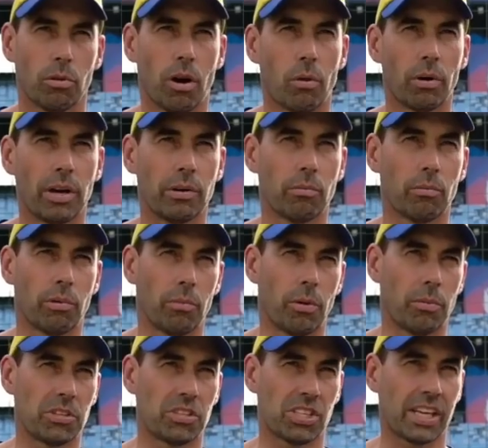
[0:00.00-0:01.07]
Well,
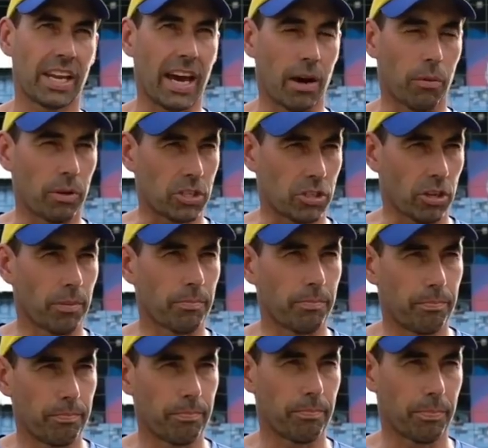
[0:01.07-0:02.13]
when we set out, we try
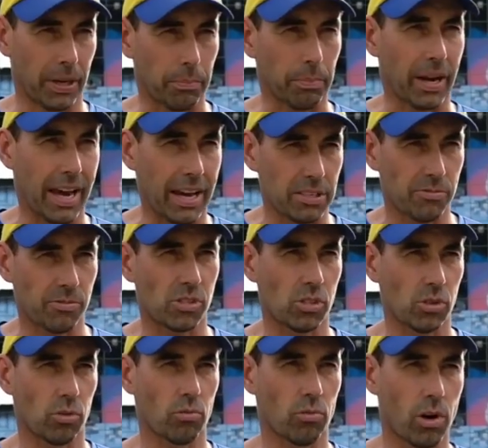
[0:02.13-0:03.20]
and pick players for
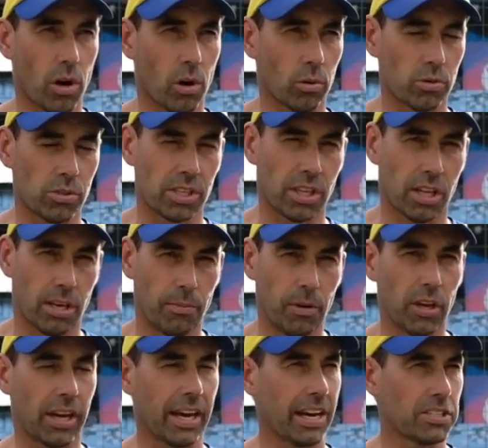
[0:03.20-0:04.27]
certain roles, and the
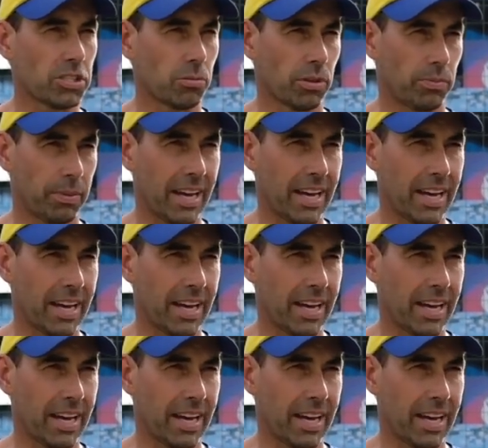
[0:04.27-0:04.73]
communication with